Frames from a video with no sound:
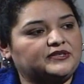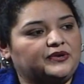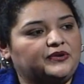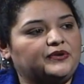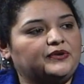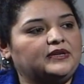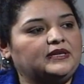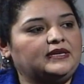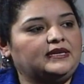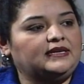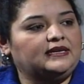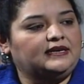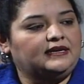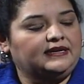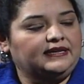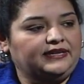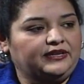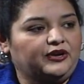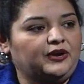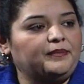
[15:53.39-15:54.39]
early
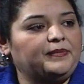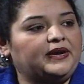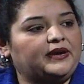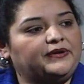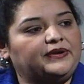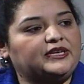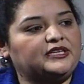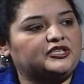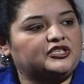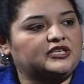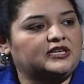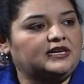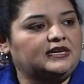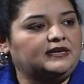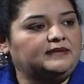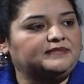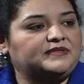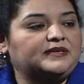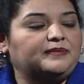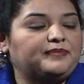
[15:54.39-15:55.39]
in our marriage,
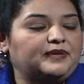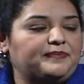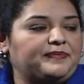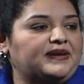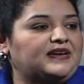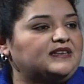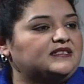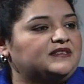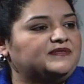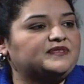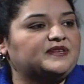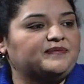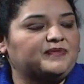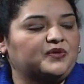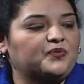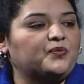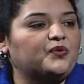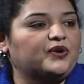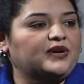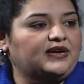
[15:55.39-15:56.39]
simply because of some of the
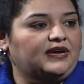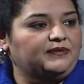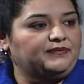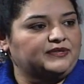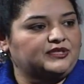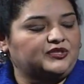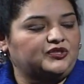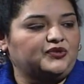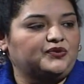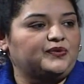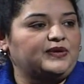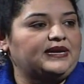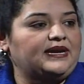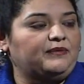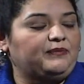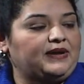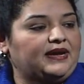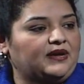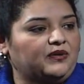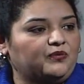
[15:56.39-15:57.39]
work I was doing.
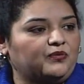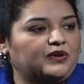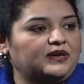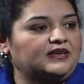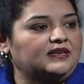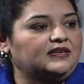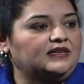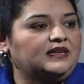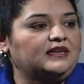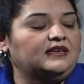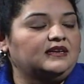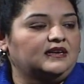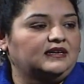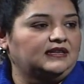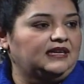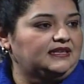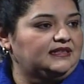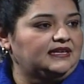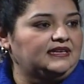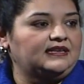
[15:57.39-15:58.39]
And we had one young
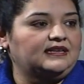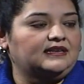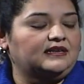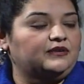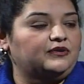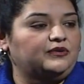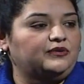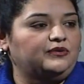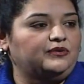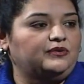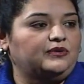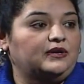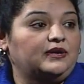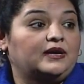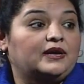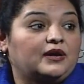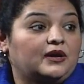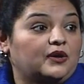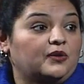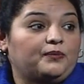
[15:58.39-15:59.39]
Latina who
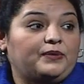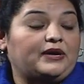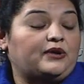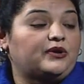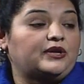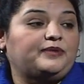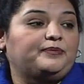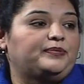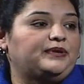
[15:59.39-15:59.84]
we couldn't